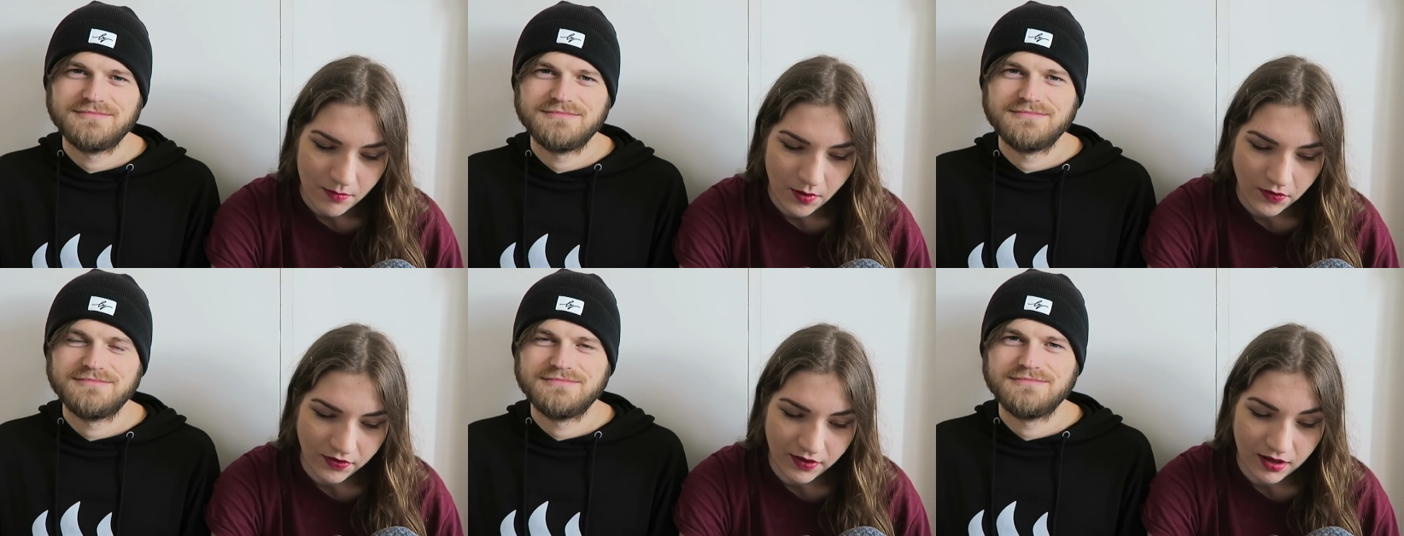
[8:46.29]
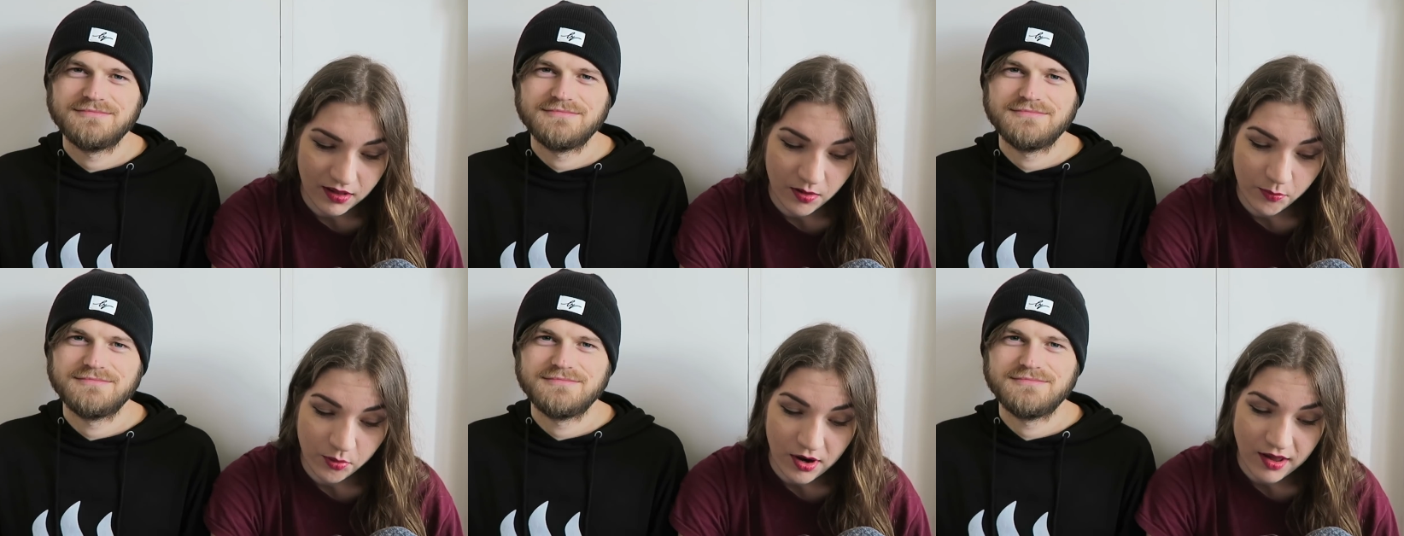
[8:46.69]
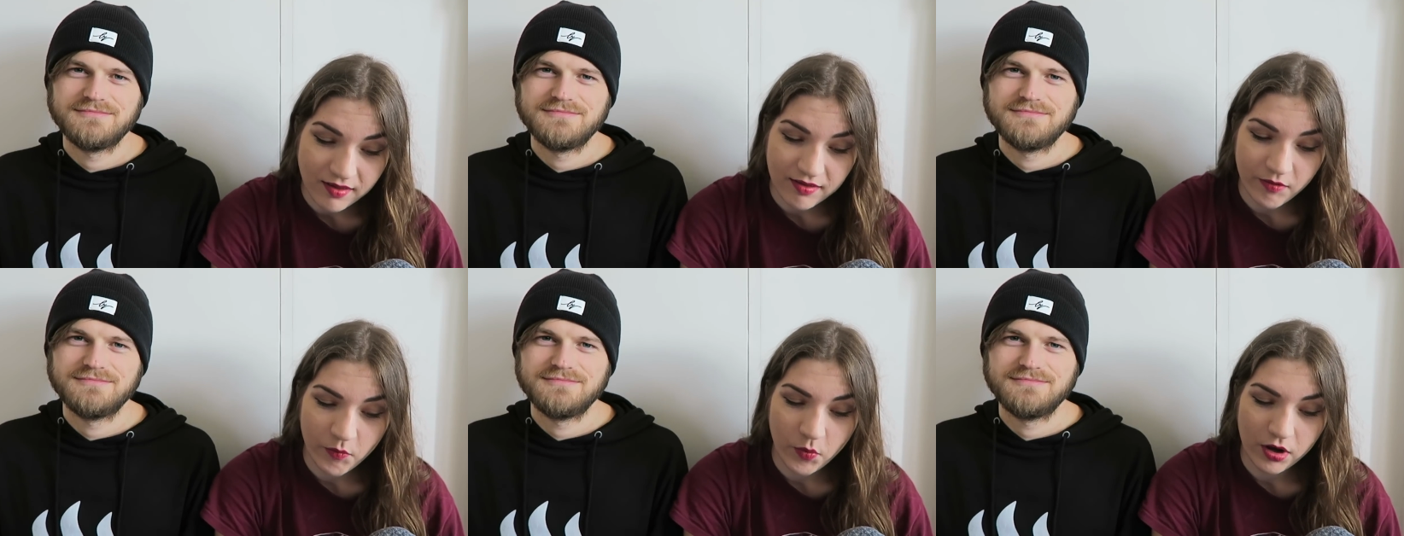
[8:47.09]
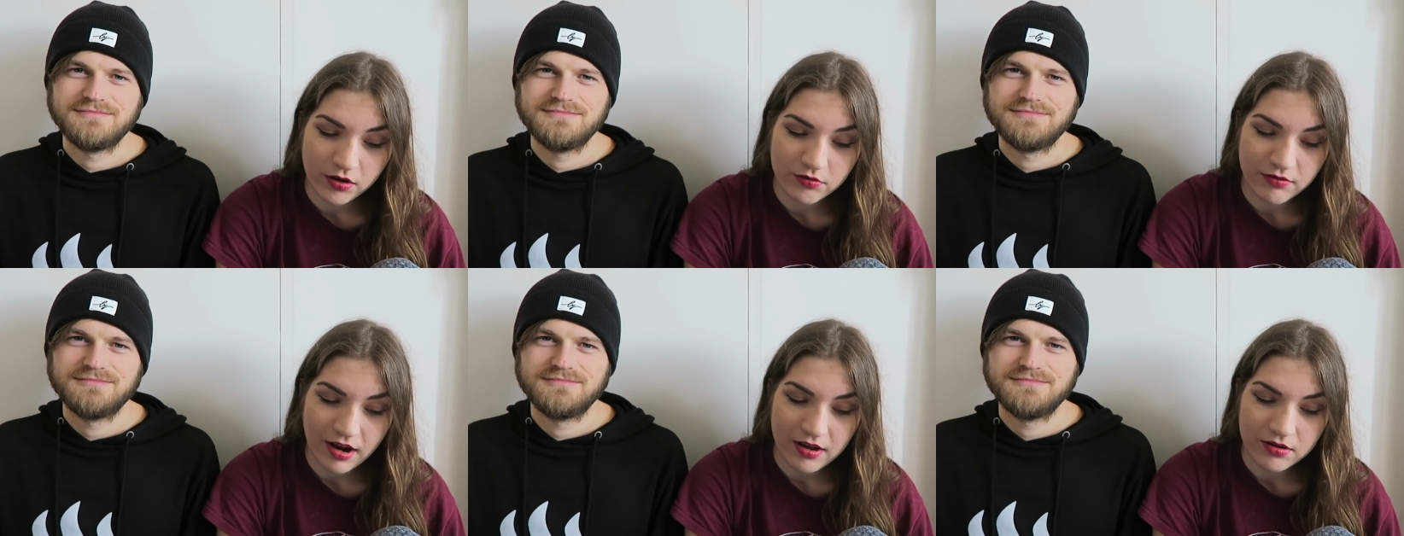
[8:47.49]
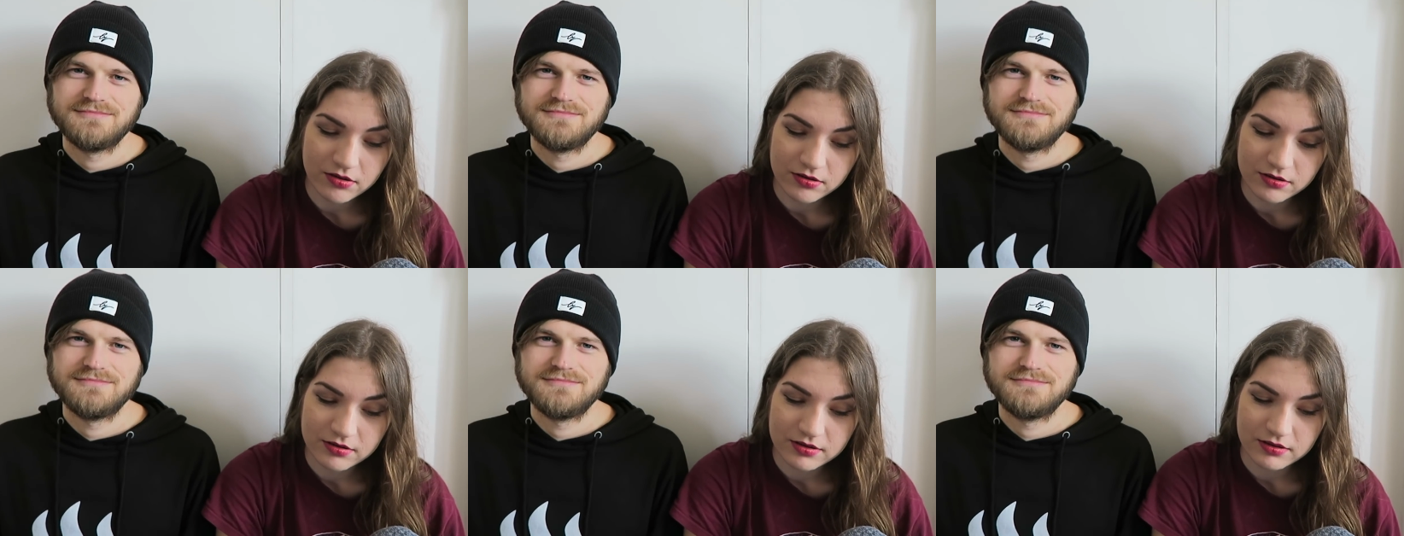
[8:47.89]
Speaker 1: Most likely to break some world
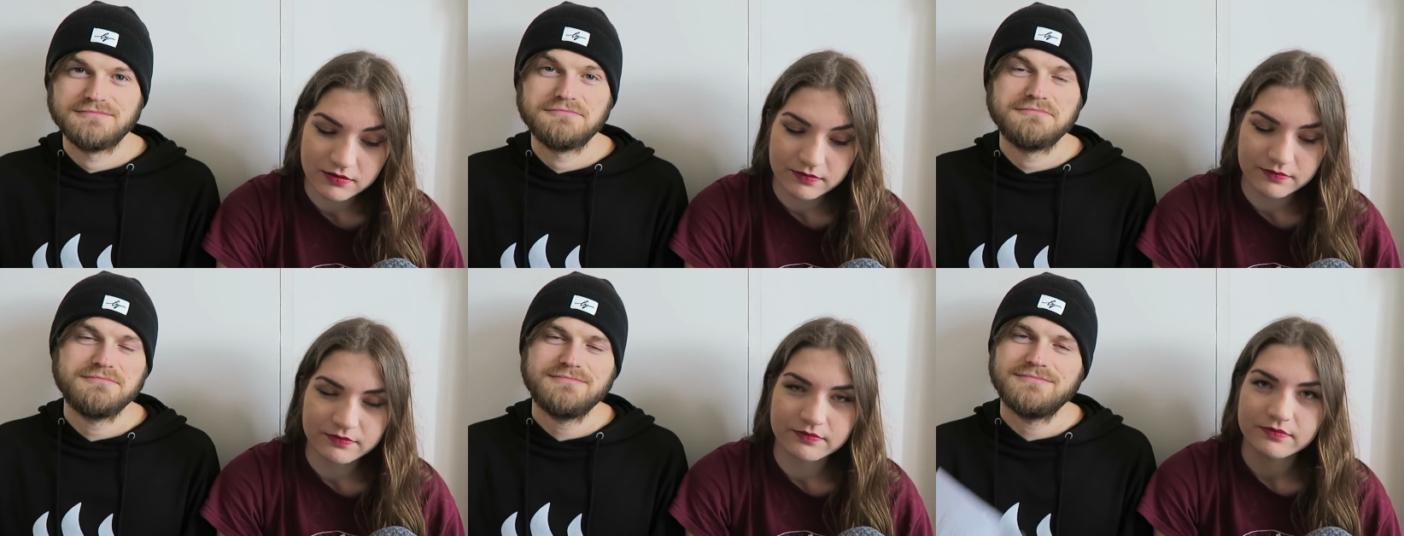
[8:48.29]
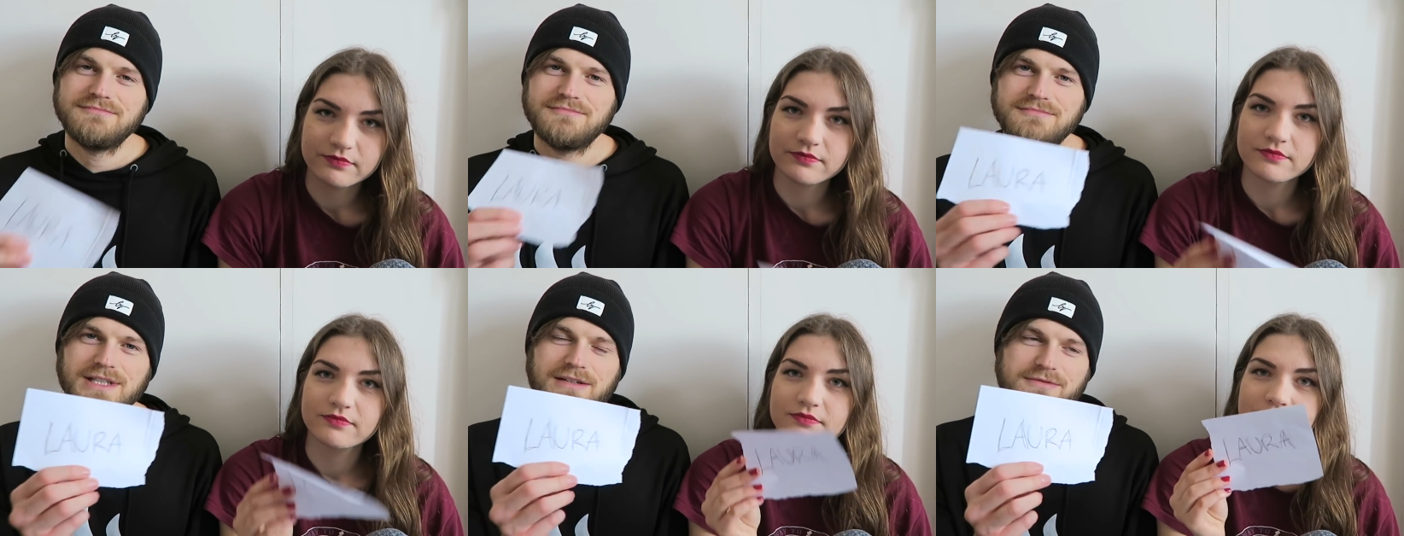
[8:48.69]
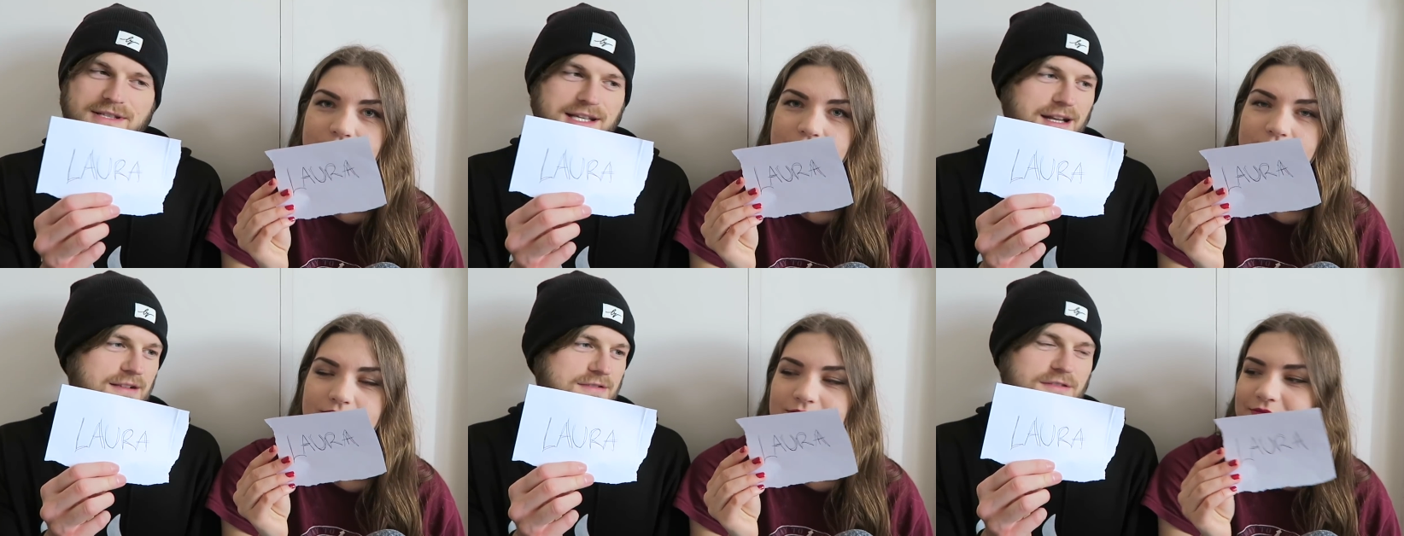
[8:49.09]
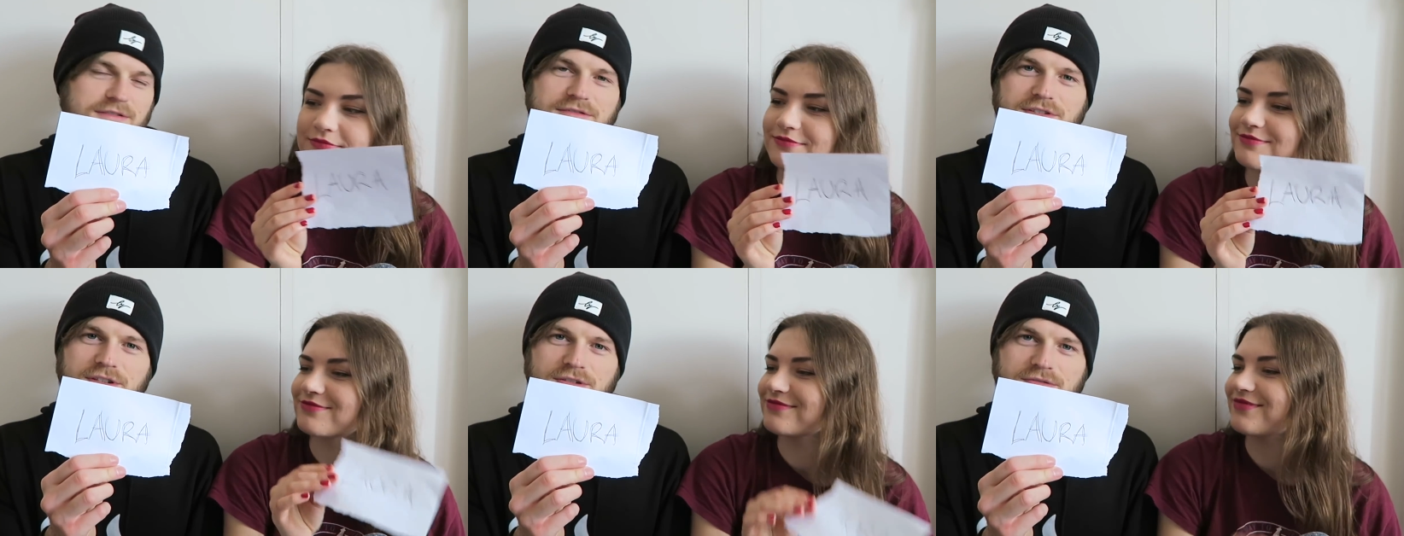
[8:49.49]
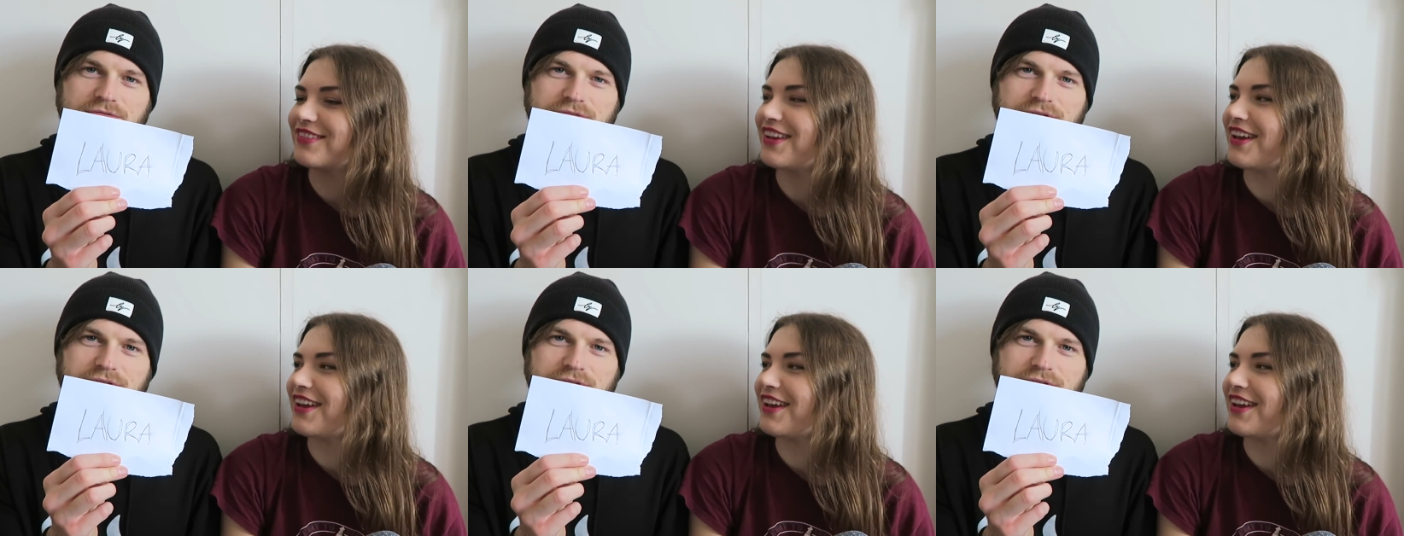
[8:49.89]
record. I would say that's also you.